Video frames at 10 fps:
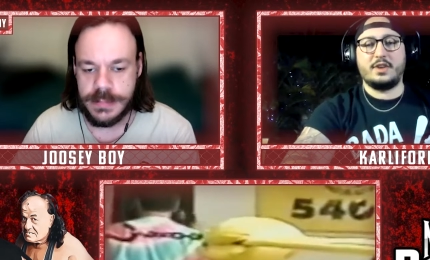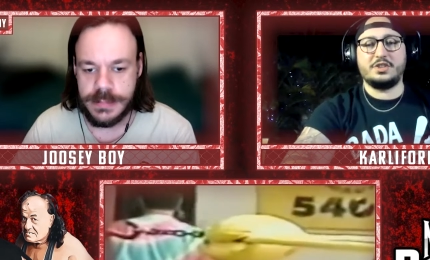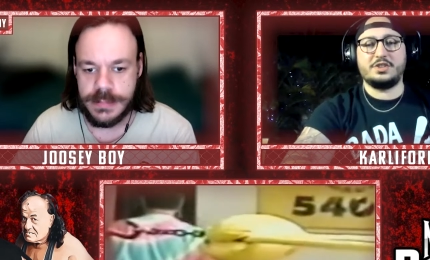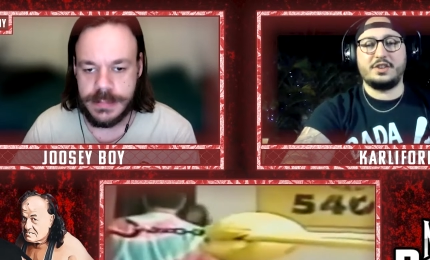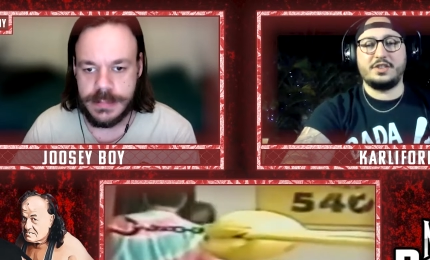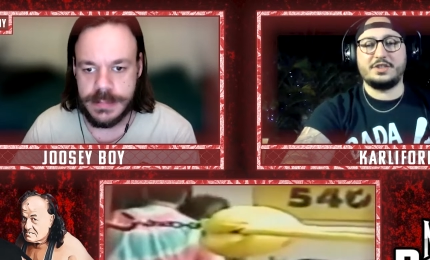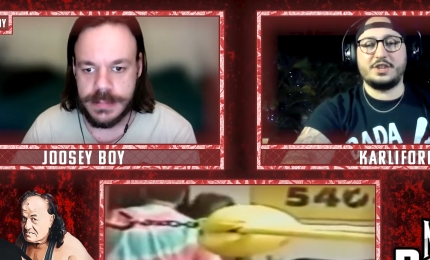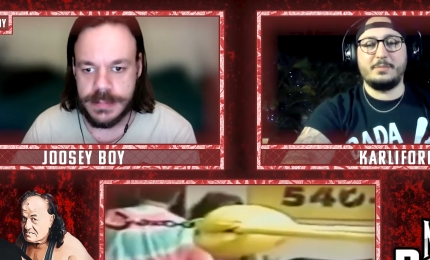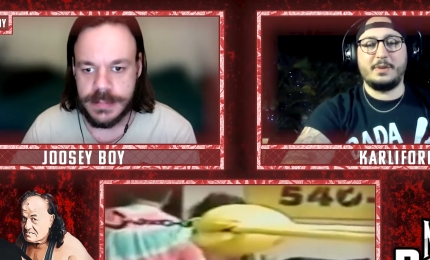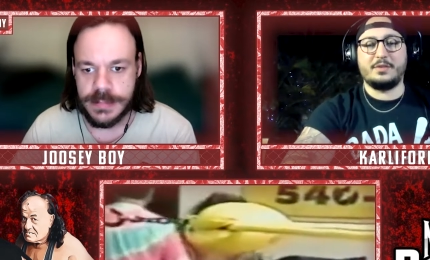Speaker 1: Great shot on the
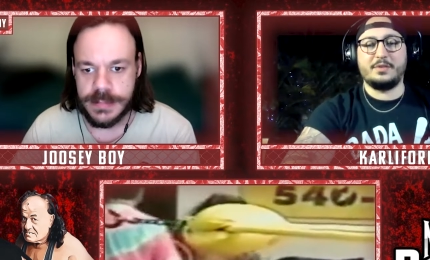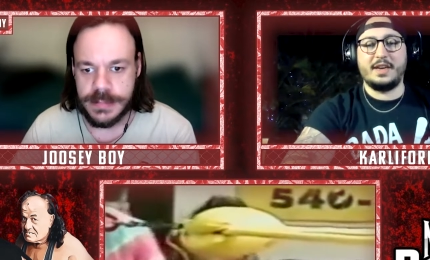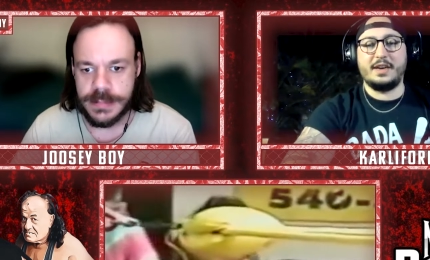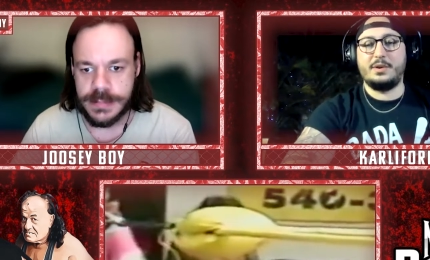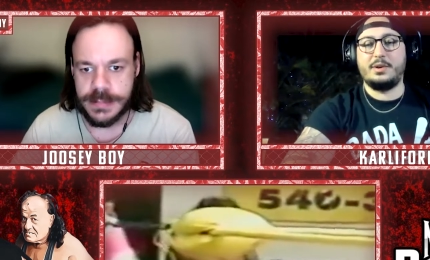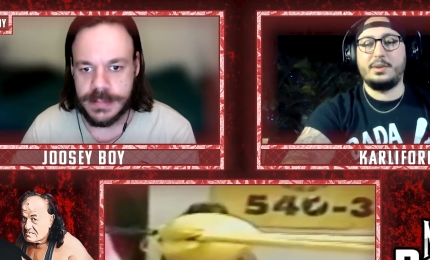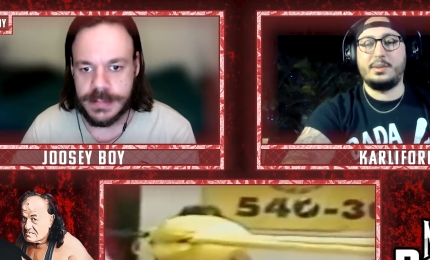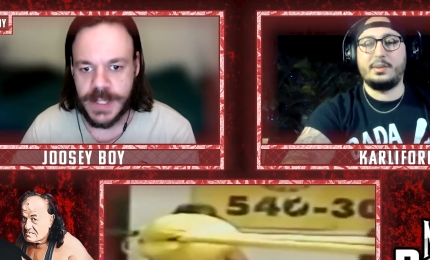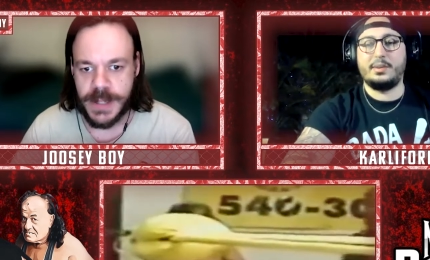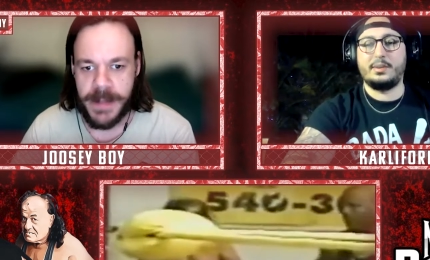turnbuckle there.
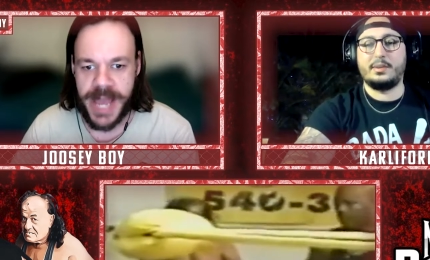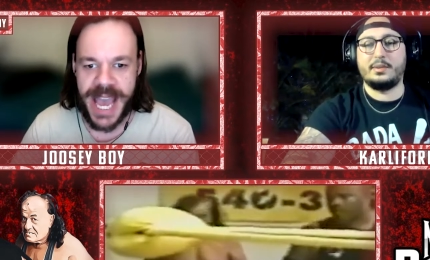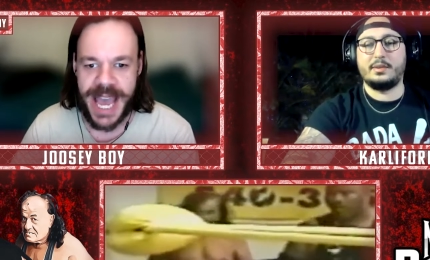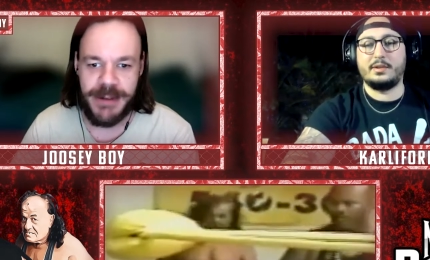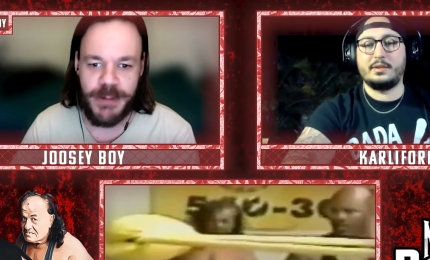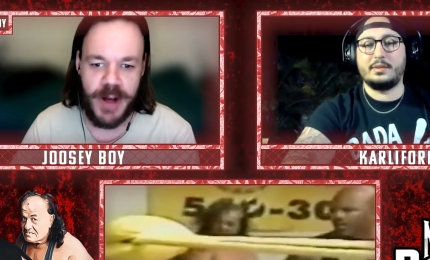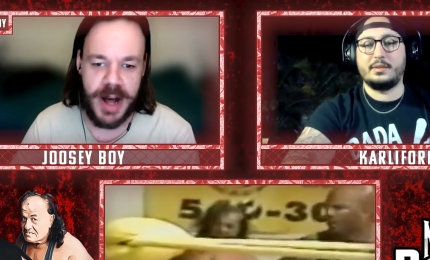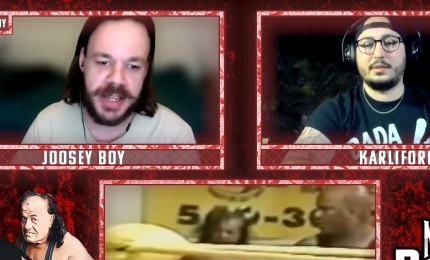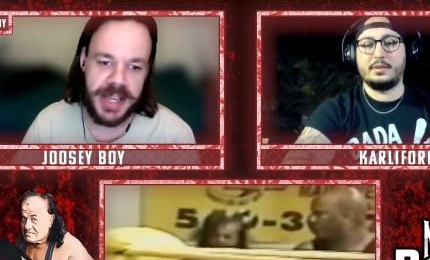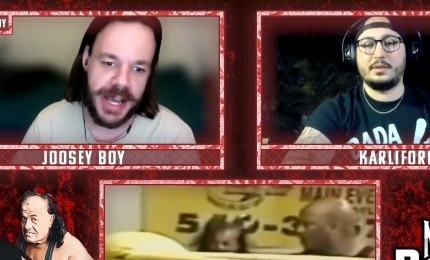
Speaker 2: Man,
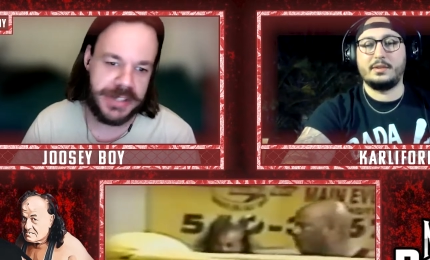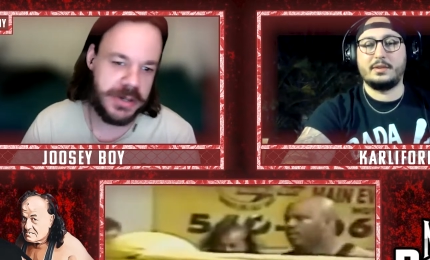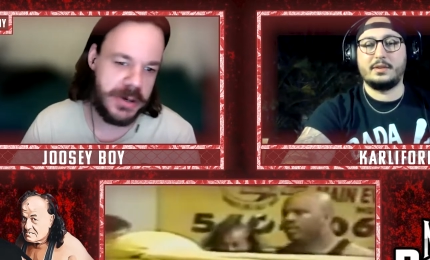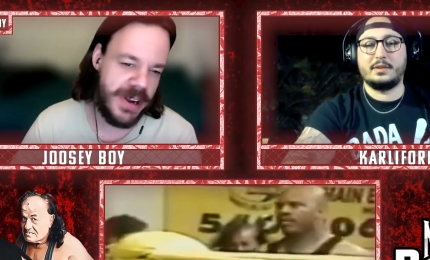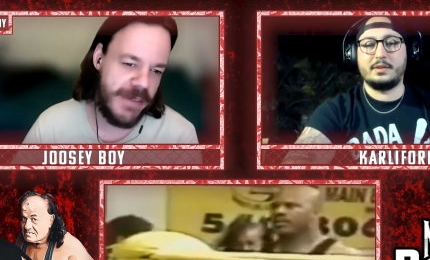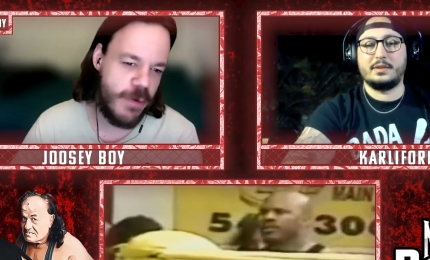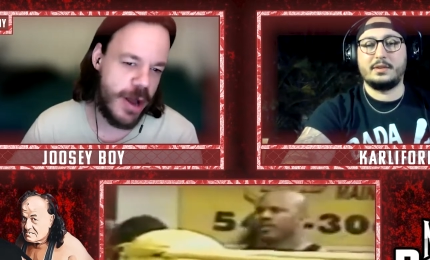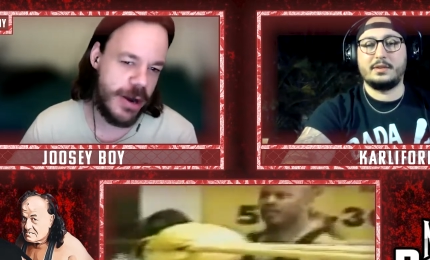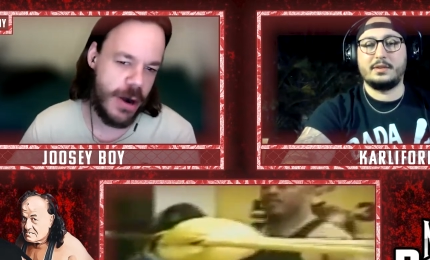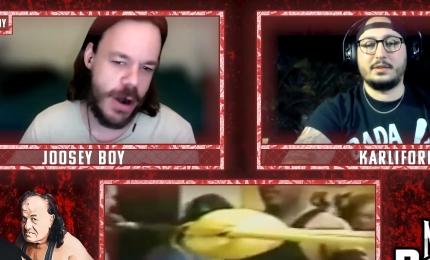fuck yeah, dude.
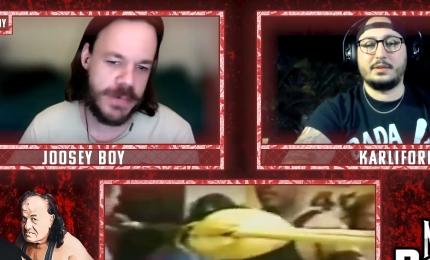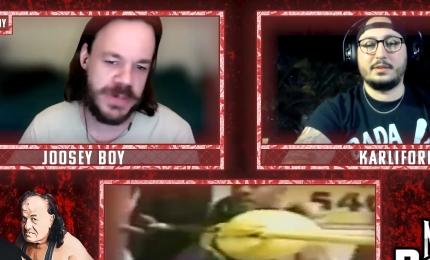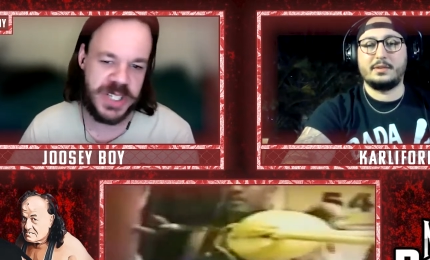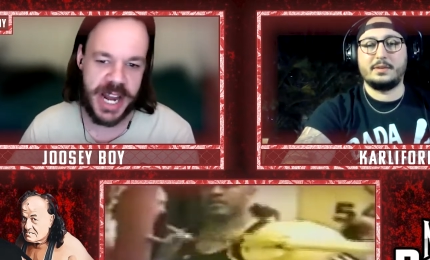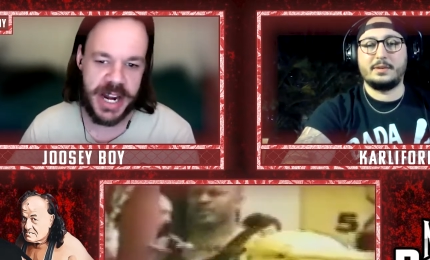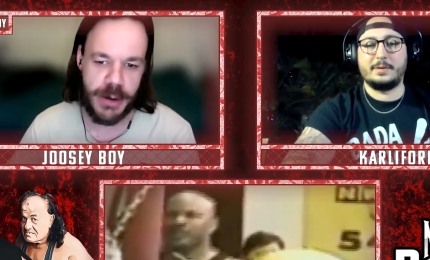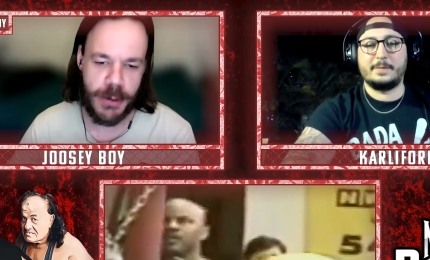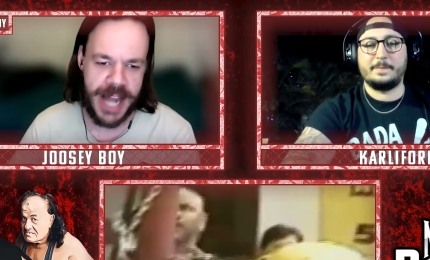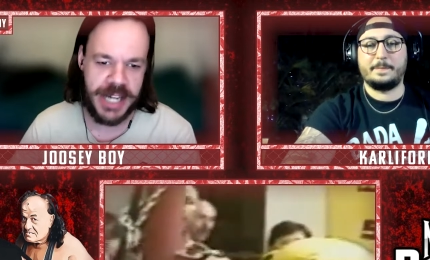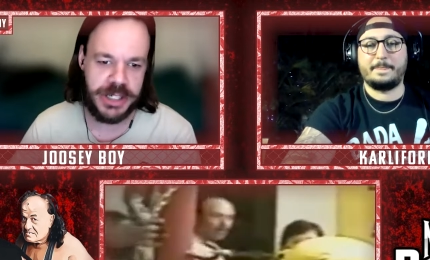Everyone at home's getting a
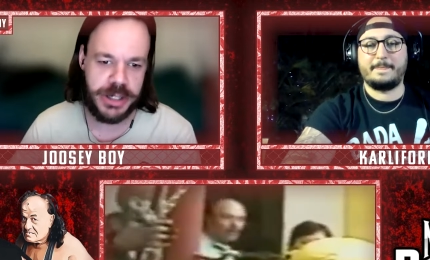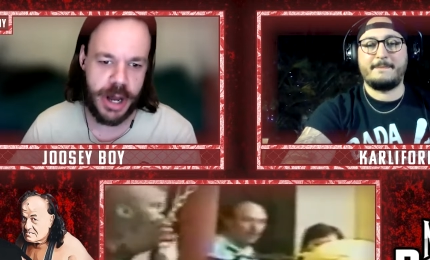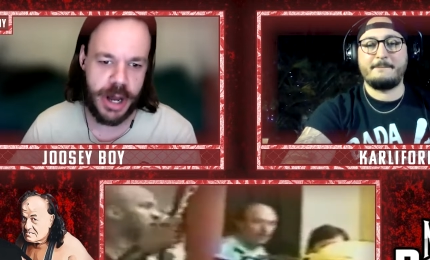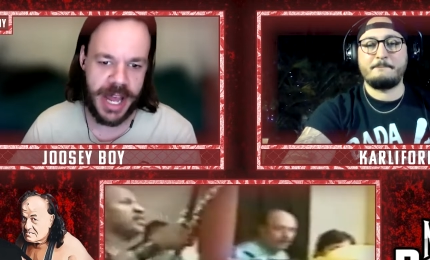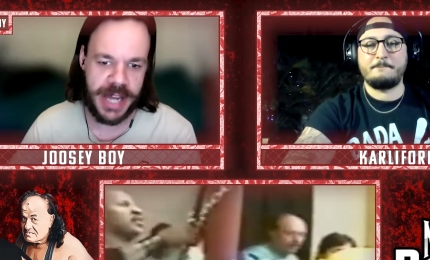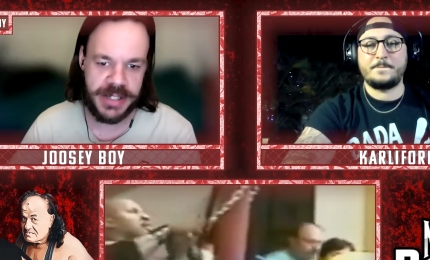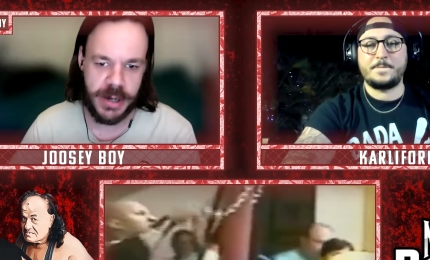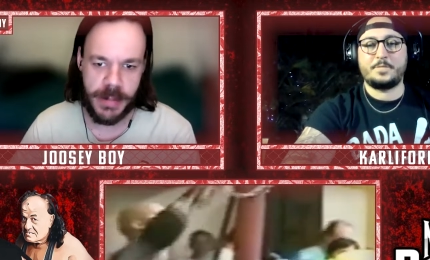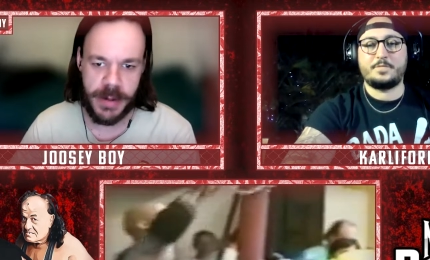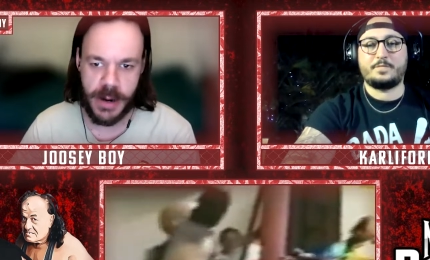great shot at that
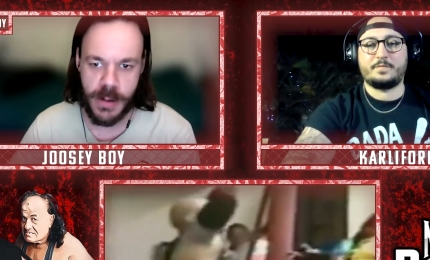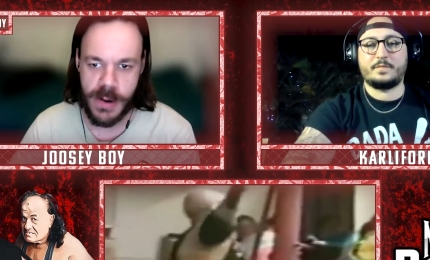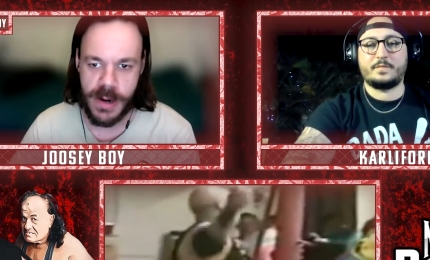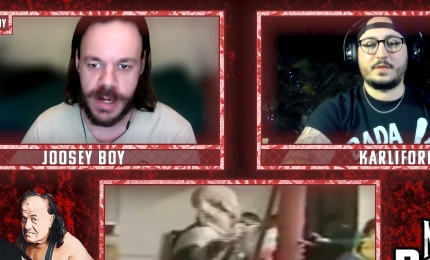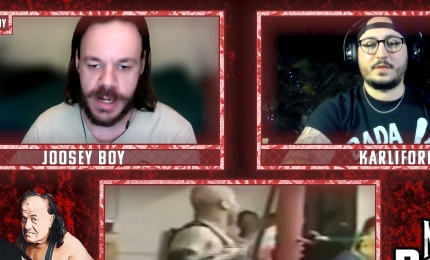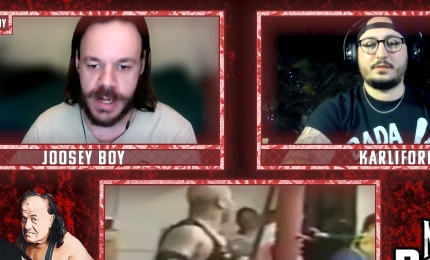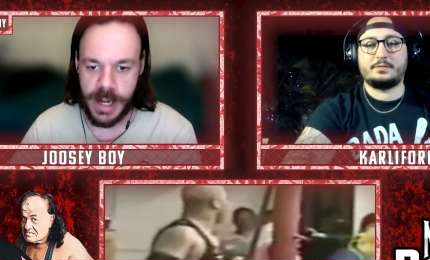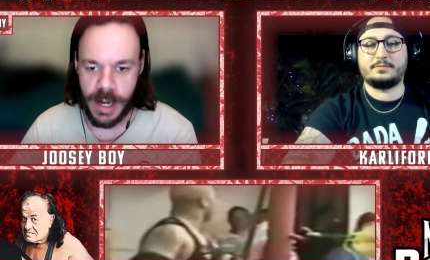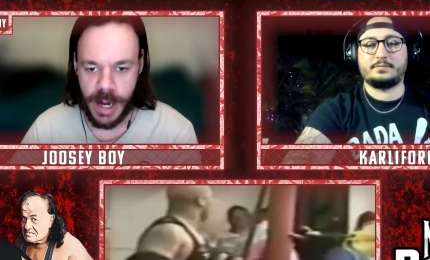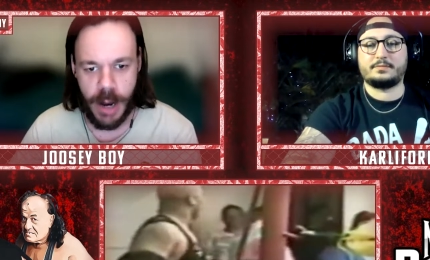turnbuckle.
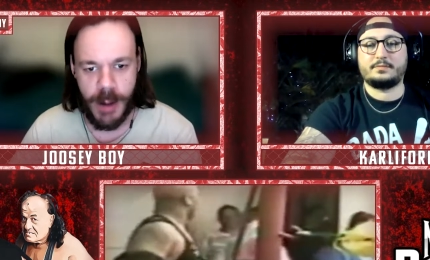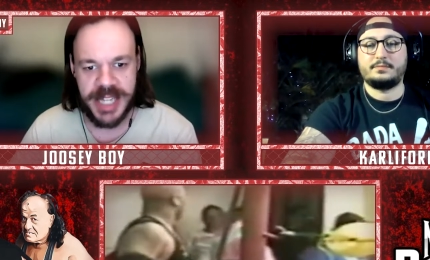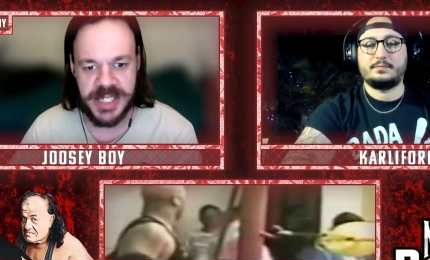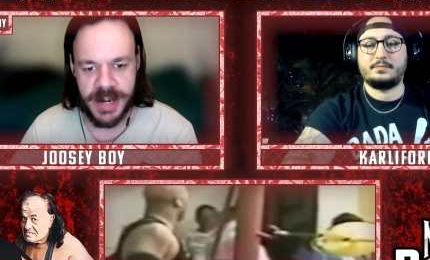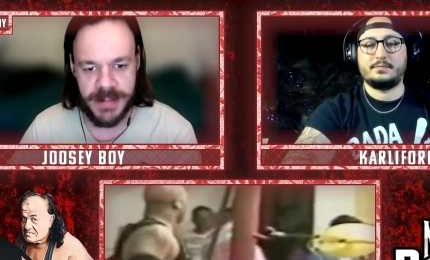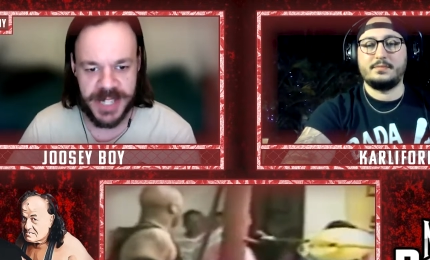Oh, wait, something's